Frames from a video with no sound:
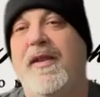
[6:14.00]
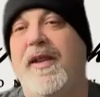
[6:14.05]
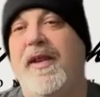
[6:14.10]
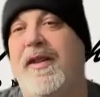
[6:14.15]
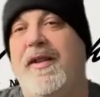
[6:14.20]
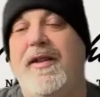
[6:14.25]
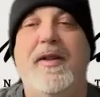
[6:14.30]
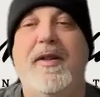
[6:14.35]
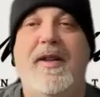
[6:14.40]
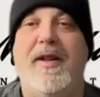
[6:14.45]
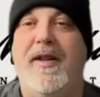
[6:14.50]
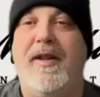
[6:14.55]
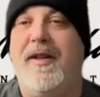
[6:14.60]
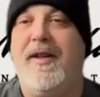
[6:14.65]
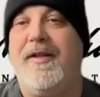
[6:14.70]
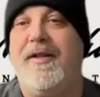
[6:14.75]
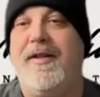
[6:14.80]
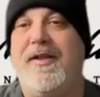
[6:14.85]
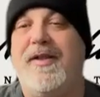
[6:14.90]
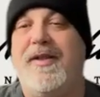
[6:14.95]
Like,
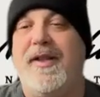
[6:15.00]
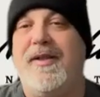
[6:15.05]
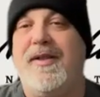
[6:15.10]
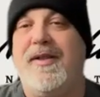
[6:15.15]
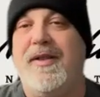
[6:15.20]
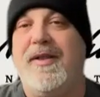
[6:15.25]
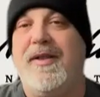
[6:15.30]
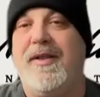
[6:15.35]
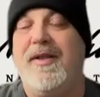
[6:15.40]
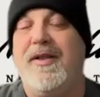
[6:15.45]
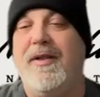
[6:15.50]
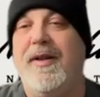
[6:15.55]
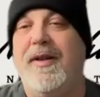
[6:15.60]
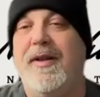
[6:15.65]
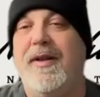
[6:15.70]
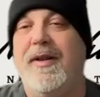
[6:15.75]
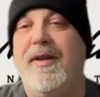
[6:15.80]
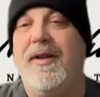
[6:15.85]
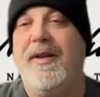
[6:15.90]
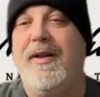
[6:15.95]
hey, there's 6 feet of
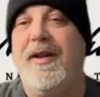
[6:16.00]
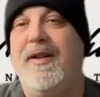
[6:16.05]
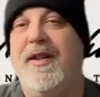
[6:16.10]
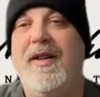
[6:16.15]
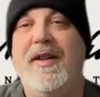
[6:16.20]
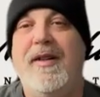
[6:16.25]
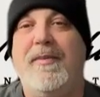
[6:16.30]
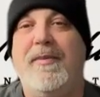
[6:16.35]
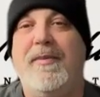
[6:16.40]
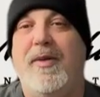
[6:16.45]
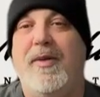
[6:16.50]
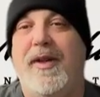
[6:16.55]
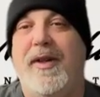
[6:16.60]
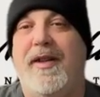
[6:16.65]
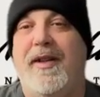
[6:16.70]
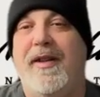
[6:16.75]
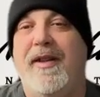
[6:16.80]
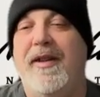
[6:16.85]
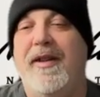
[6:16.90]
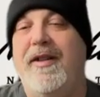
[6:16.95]
snow out there,
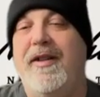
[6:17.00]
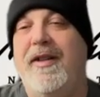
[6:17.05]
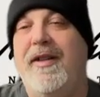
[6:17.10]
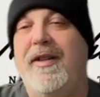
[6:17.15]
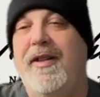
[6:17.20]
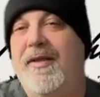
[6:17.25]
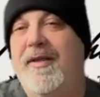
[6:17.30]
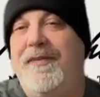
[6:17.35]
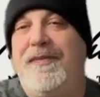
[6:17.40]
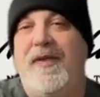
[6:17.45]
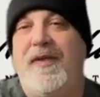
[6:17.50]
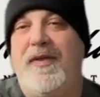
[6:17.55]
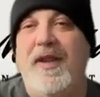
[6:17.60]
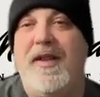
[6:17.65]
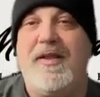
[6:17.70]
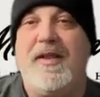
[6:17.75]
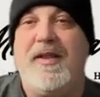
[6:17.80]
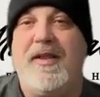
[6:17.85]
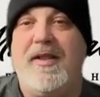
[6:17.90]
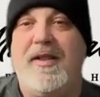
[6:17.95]
but a week later,
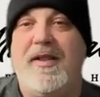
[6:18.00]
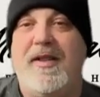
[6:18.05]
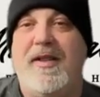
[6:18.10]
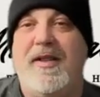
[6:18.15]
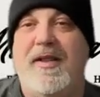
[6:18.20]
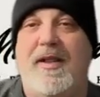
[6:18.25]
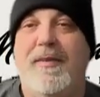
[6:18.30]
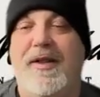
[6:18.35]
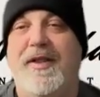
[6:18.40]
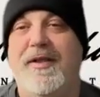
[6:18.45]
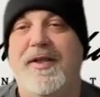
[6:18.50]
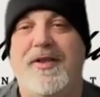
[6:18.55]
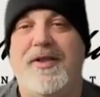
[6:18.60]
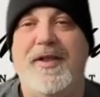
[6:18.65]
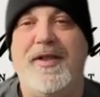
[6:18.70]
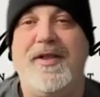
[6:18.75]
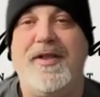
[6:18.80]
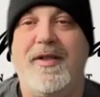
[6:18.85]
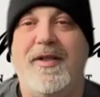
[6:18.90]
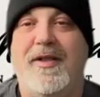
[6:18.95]
it's all melted.
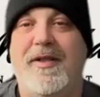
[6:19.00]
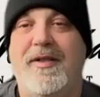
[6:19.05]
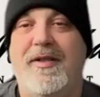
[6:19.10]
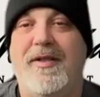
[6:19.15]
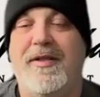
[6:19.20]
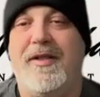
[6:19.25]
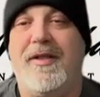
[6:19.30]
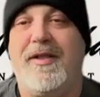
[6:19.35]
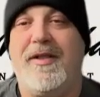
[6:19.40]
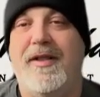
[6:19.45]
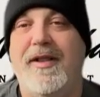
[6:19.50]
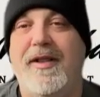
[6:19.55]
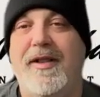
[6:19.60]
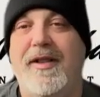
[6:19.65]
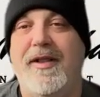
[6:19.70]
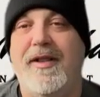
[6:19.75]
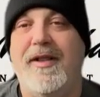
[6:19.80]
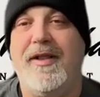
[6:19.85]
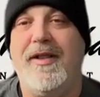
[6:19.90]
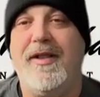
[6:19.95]
The streets are
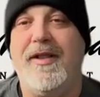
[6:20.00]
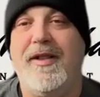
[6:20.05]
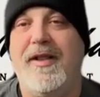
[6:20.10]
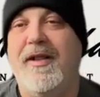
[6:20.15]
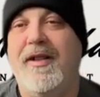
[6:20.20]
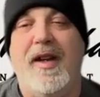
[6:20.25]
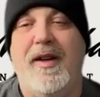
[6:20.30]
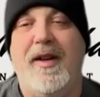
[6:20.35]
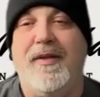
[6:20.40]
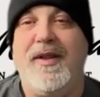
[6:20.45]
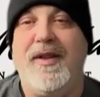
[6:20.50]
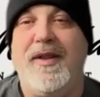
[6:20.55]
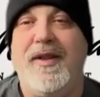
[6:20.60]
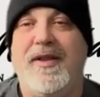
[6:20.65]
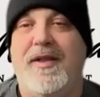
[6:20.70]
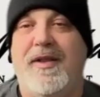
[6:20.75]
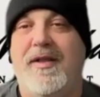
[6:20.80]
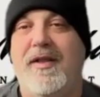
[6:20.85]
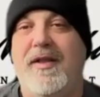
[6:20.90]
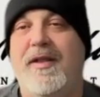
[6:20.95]
clear.
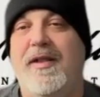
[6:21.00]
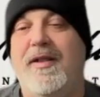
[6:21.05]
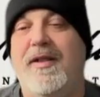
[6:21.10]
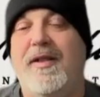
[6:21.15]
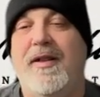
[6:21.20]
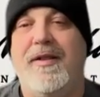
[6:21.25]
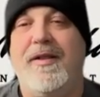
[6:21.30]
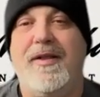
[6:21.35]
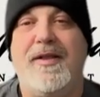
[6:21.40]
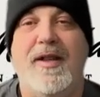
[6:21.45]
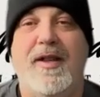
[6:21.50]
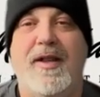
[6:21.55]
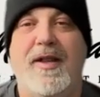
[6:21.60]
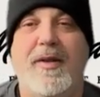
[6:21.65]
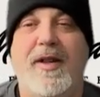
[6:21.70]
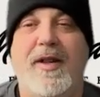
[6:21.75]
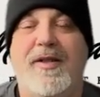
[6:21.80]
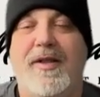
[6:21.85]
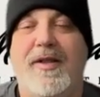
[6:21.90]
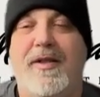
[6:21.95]
Everything's good. All the
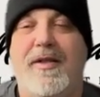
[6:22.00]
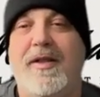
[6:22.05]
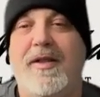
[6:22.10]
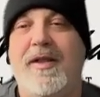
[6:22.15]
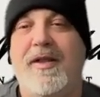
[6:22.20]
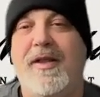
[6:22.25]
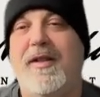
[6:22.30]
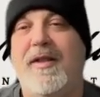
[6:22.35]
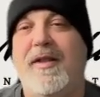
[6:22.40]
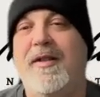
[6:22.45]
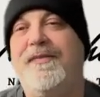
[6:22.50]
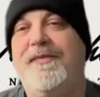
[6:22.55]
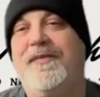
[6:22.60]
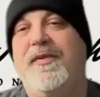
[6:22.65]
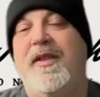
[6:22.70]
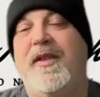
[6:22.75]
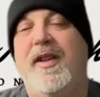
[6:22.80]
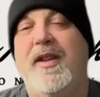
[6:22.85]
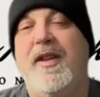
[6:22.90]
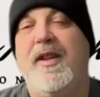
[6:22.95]
sidewalks are clear.
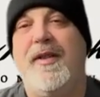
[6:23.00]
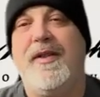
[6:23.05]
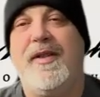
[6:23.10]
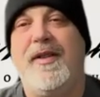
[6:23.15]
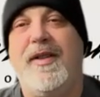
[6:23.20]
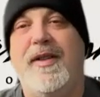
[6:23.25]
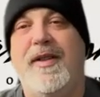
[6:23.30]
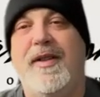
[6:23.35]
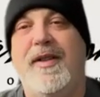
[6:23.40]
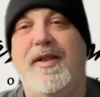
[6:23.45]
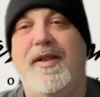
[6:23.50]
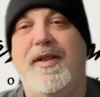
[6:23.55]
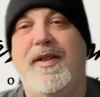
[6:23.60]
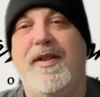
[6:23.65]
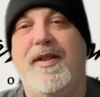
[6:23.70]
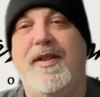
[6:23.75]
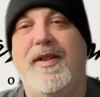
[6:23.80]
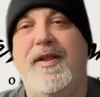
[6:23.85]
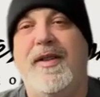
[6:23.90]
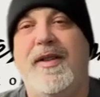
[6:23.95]

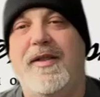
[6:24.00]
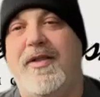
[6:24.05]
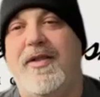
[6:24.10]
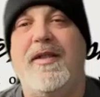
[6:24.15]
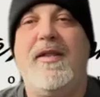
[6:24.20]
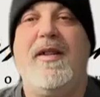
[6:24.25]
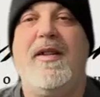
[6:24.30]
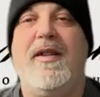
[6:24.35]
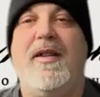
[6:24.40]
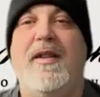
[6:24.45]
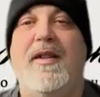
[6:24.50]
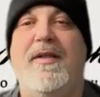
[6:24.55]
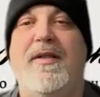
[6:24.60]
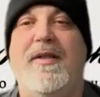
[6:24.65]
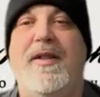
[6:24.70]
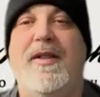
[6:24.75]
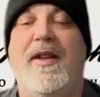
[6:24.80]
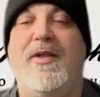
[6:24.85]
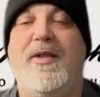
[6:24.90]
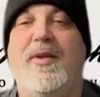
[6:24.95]
Everything's great,
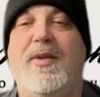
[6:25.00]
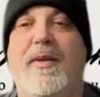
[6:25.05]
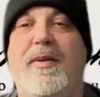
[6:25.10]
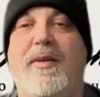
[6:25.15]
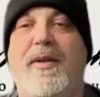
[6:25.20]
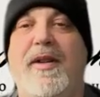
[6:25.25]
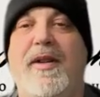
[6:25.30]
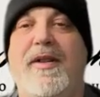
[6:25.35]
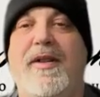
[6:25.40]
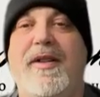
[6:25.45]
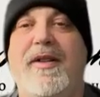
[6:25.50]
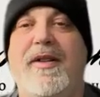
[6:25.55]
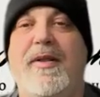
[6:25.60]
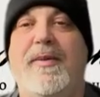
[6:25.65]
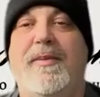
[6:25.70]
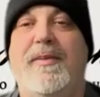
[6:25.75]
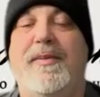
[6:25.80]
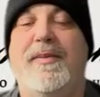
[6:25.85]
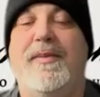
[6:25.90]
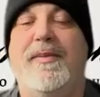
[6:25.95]
and that's what we
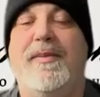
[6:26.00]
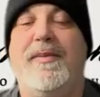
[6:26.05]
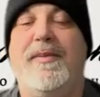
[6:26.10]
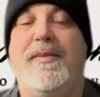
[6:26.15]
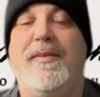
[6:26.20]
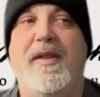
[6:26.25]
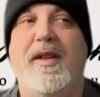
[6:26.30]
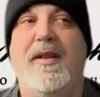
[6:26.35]
want to do.